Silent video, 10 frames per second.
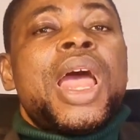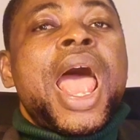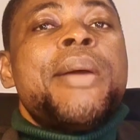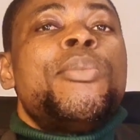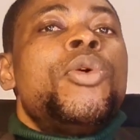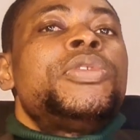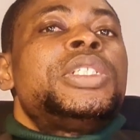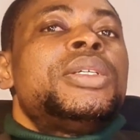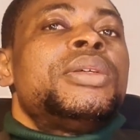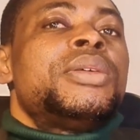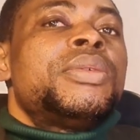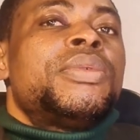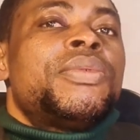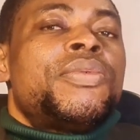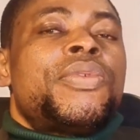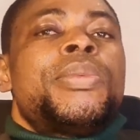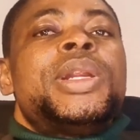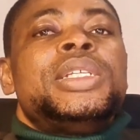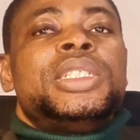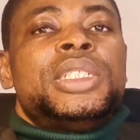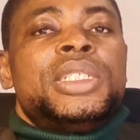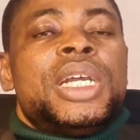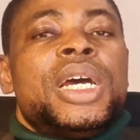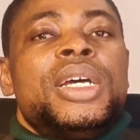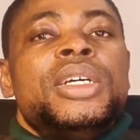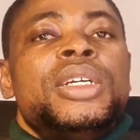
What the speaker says: I moved from Nigeria